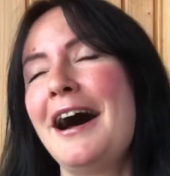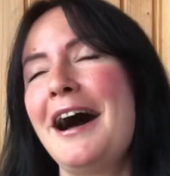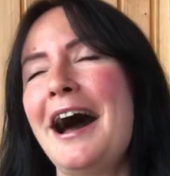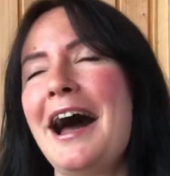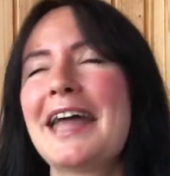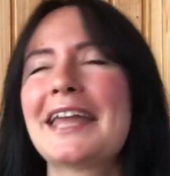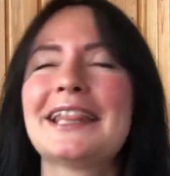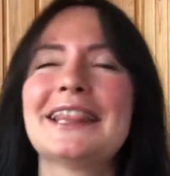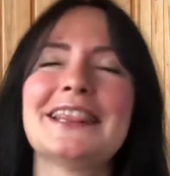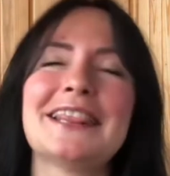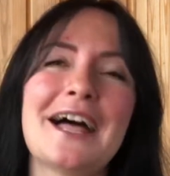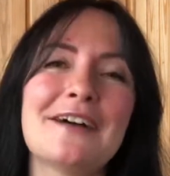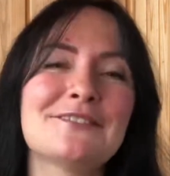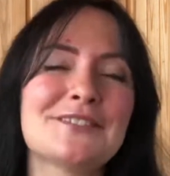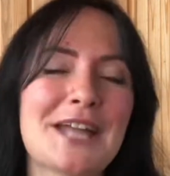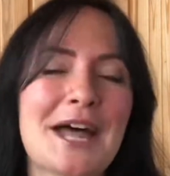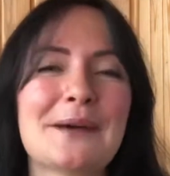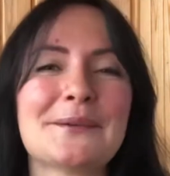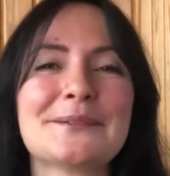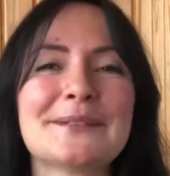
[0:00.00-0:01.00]
I laughed
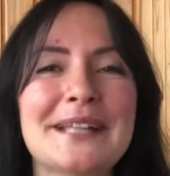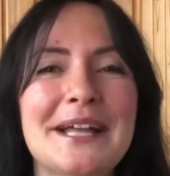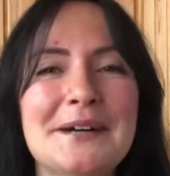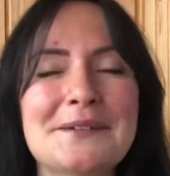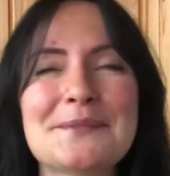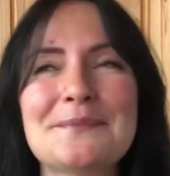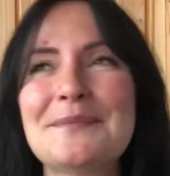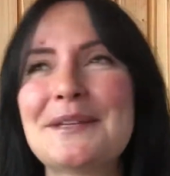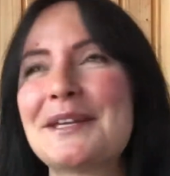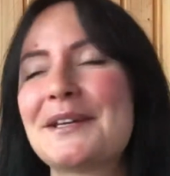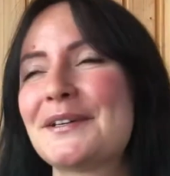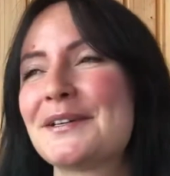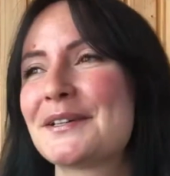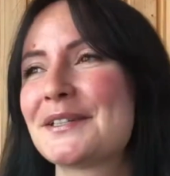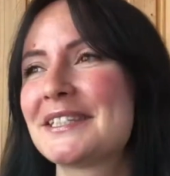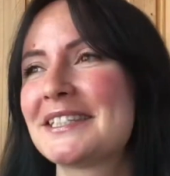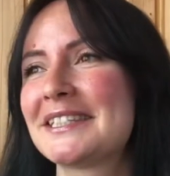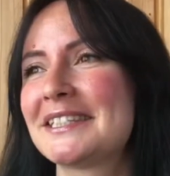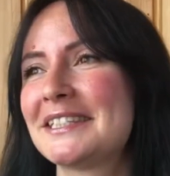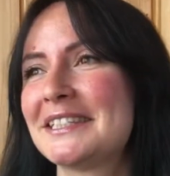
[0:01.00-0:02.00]
out loud because
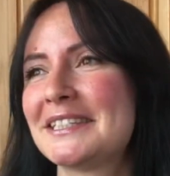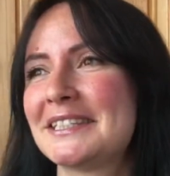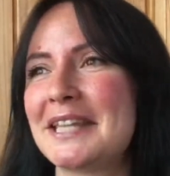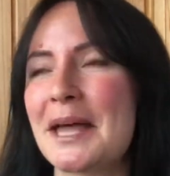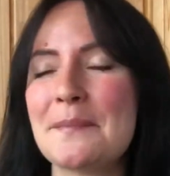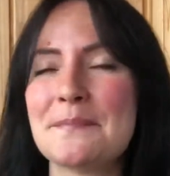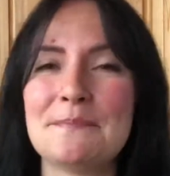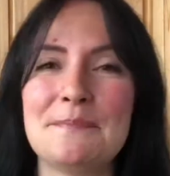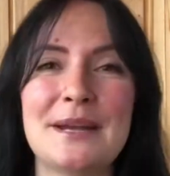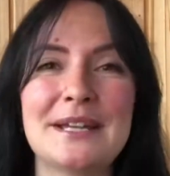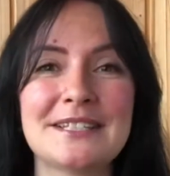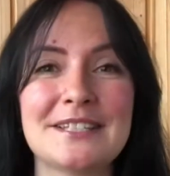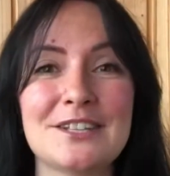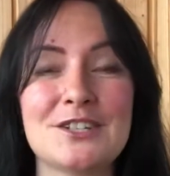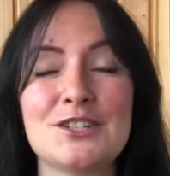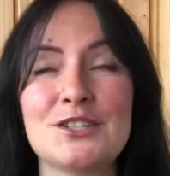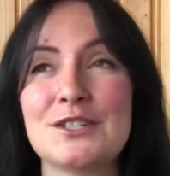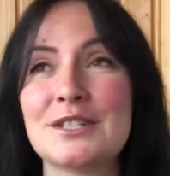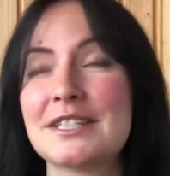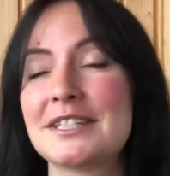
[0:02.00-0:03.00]
some
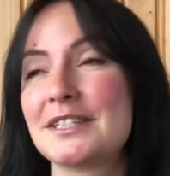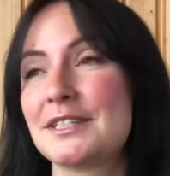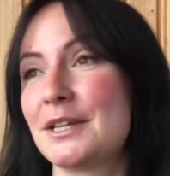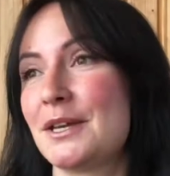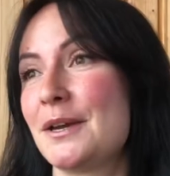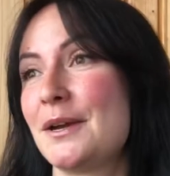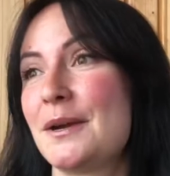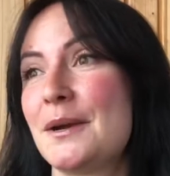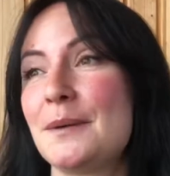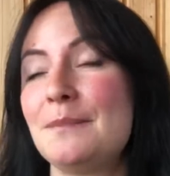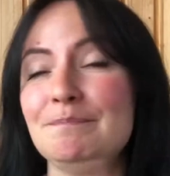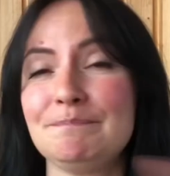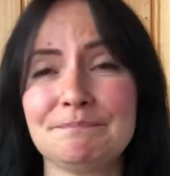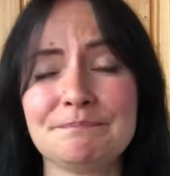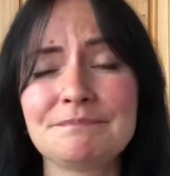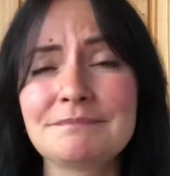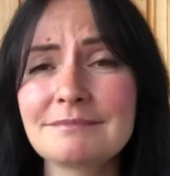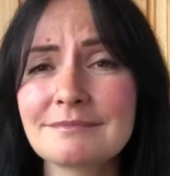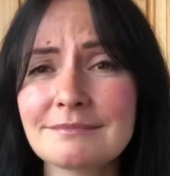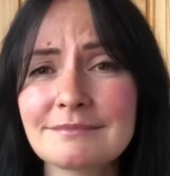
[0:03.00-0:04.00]
passages are
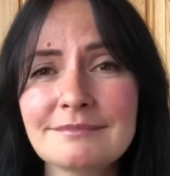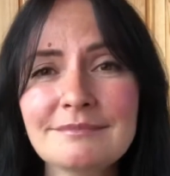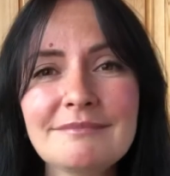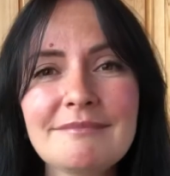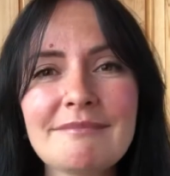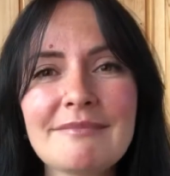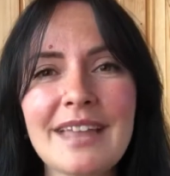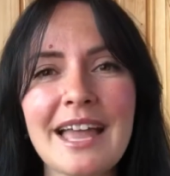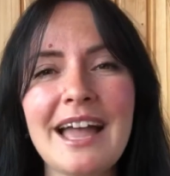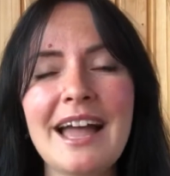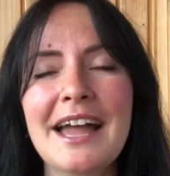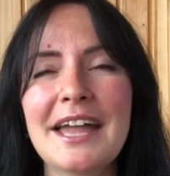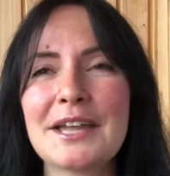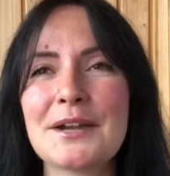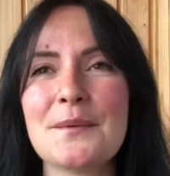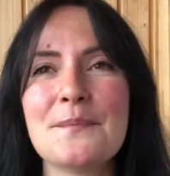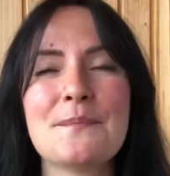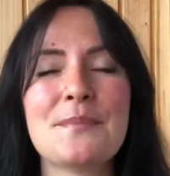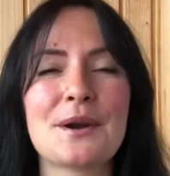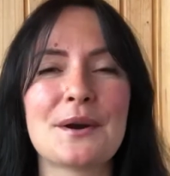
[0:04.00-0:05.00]
I
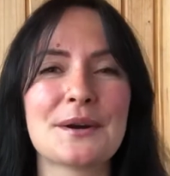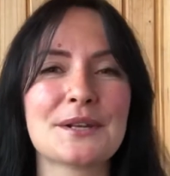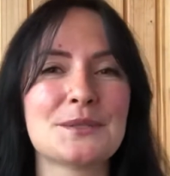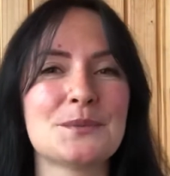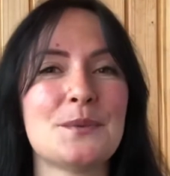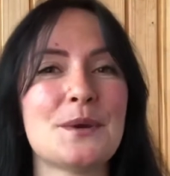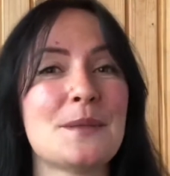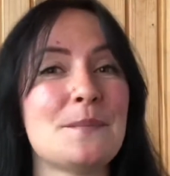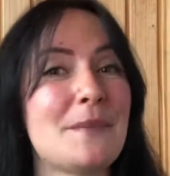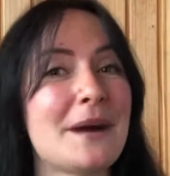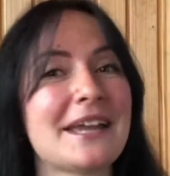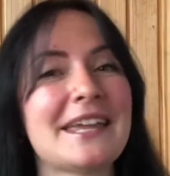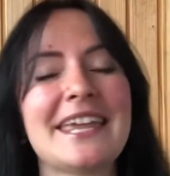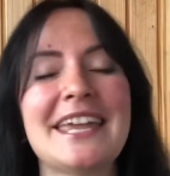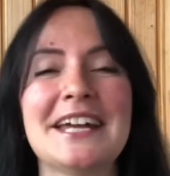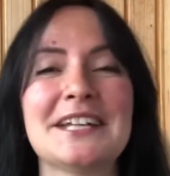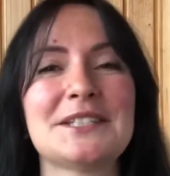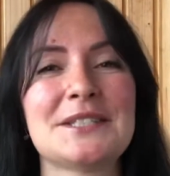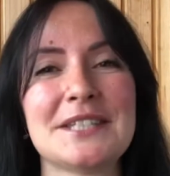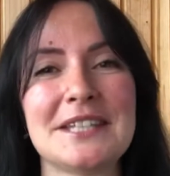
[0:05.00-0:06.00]
compared with my
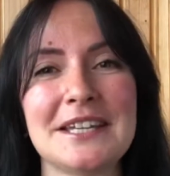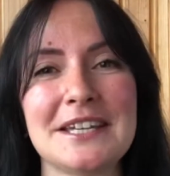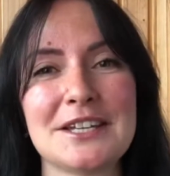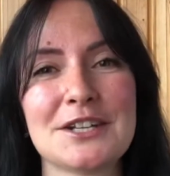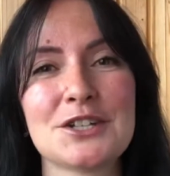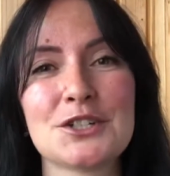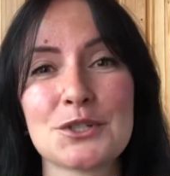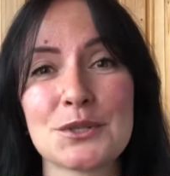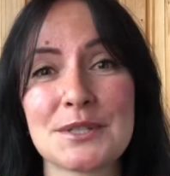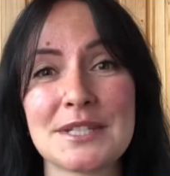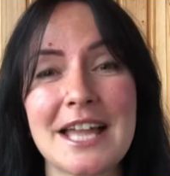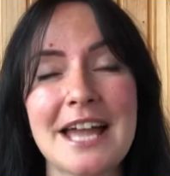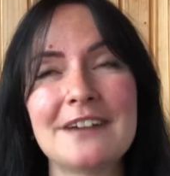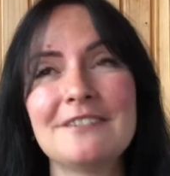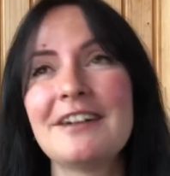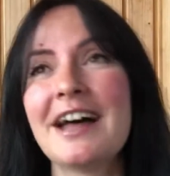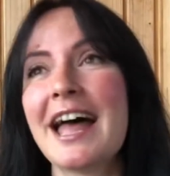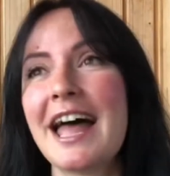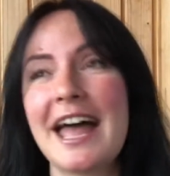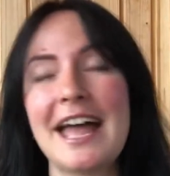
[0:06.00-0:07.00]
cat Joseph,
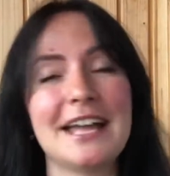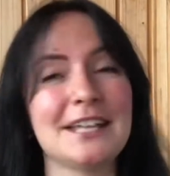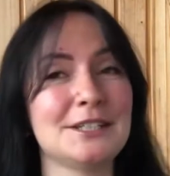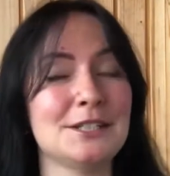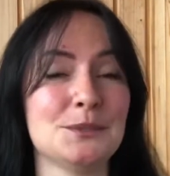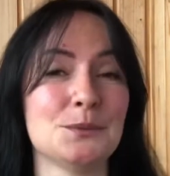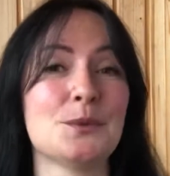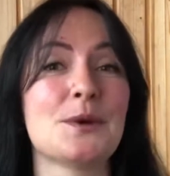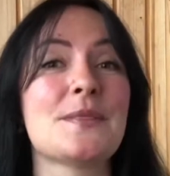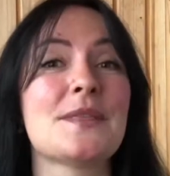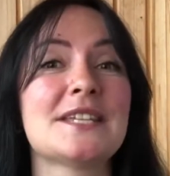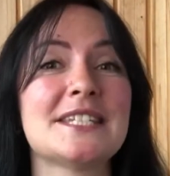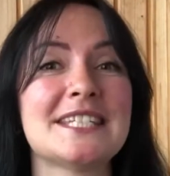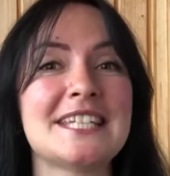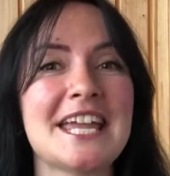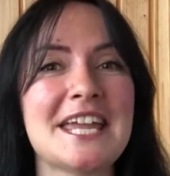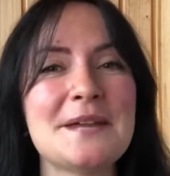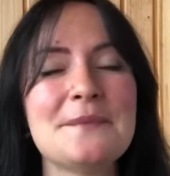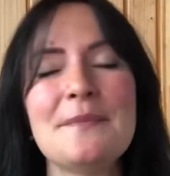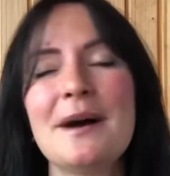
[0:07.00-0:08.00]
and it was the
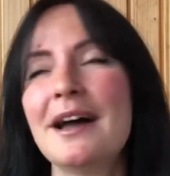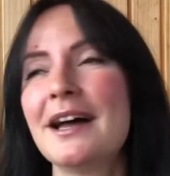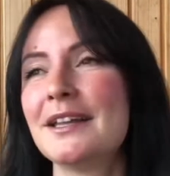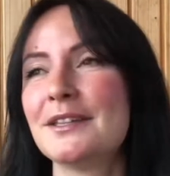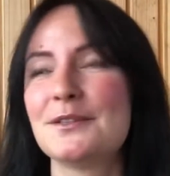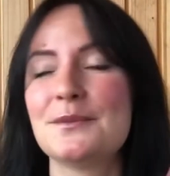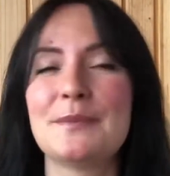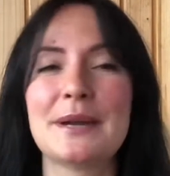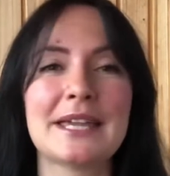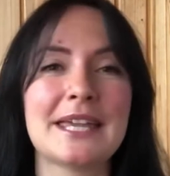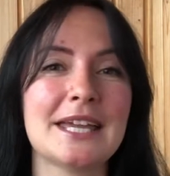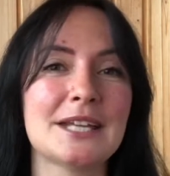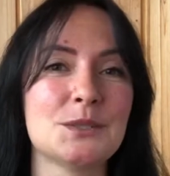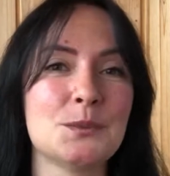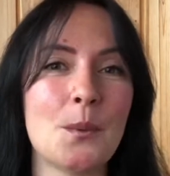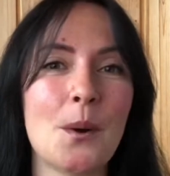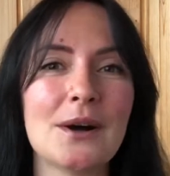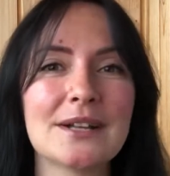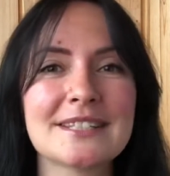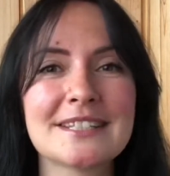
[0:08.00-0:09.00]
same to my cat
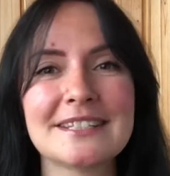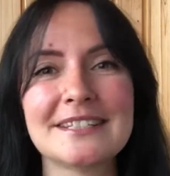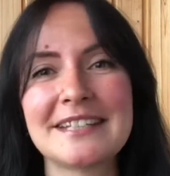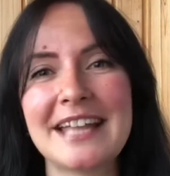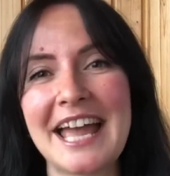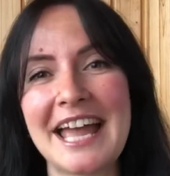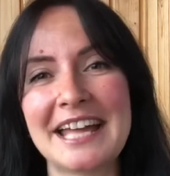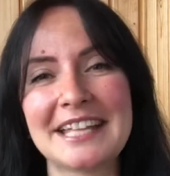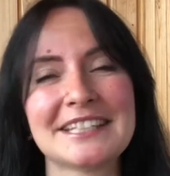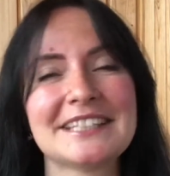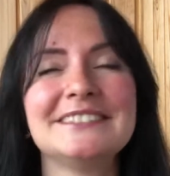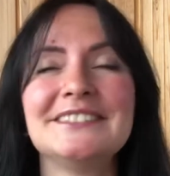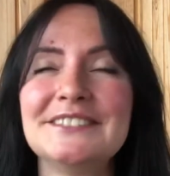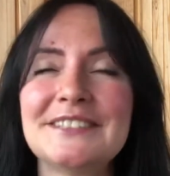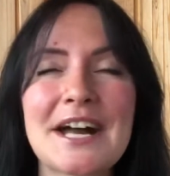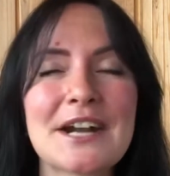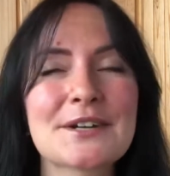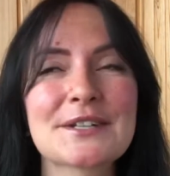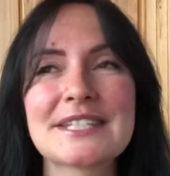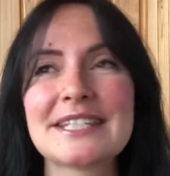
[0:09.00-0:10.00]
Watson and
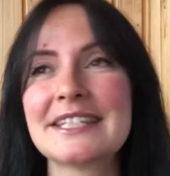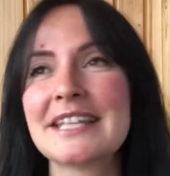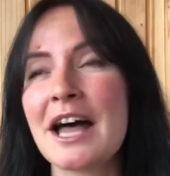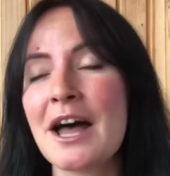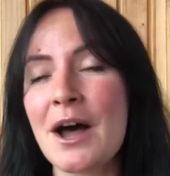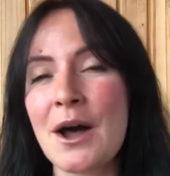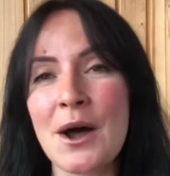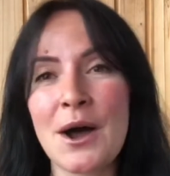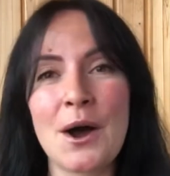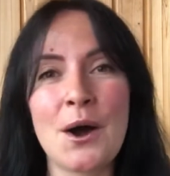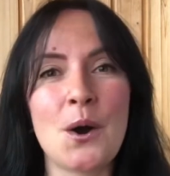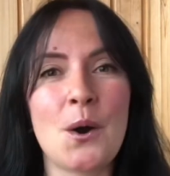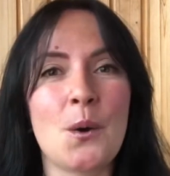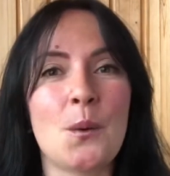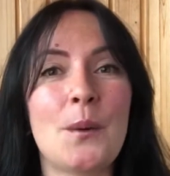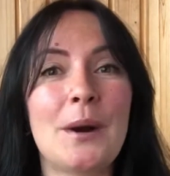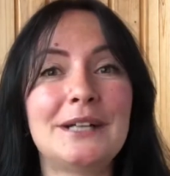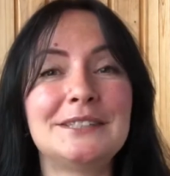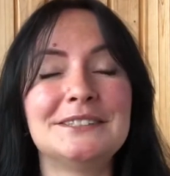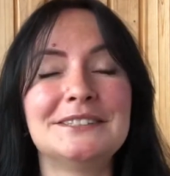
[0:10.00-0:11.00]
Larson.
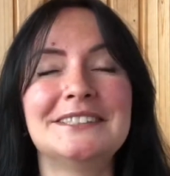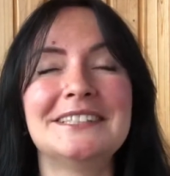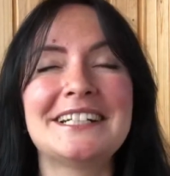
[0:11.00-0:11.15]
Well,